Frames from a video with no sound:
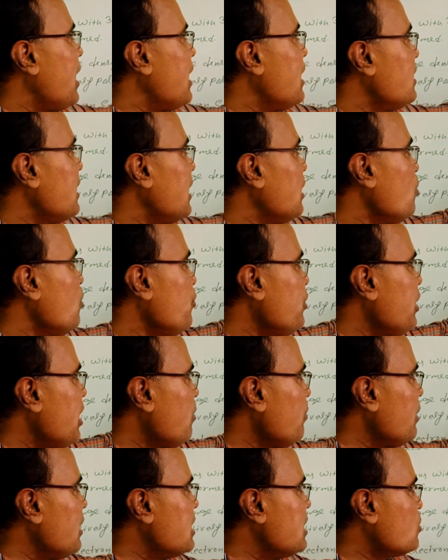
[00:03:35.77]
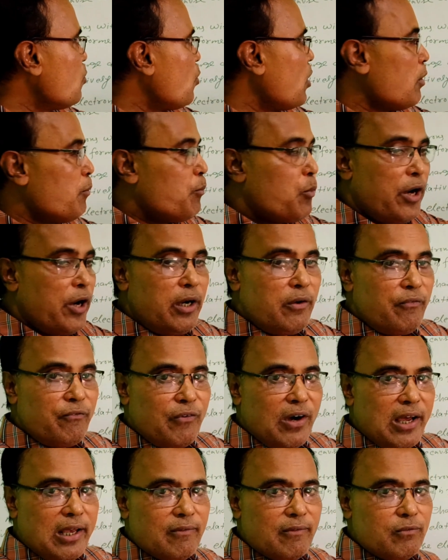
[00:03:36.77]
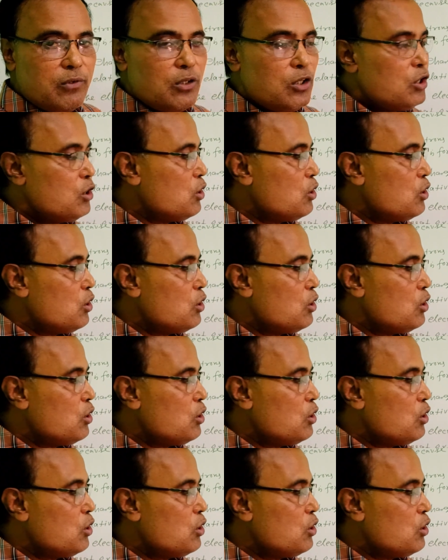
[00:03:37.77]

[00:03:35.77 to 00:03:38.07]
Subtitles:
and aluminium is 1.5.